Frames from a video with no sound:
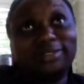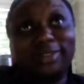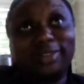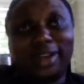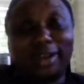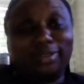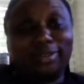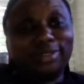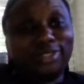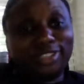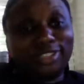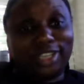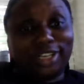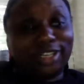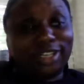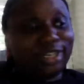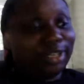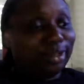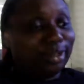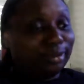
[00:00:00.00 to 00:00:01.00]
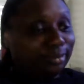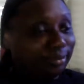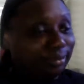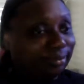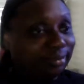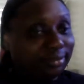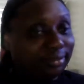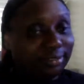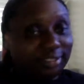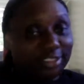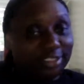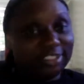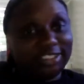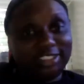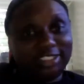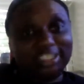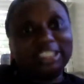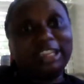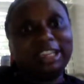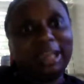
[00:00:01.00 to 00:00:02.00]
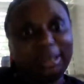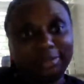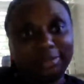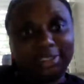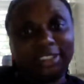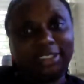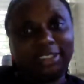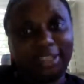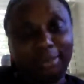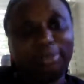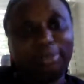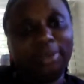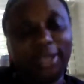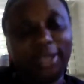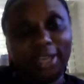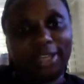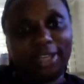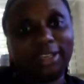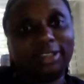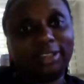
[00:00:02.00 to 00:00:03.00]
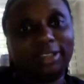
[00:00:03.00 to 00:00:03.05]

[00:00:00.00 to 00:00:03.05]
what I want y'all to know. This is the games that they play.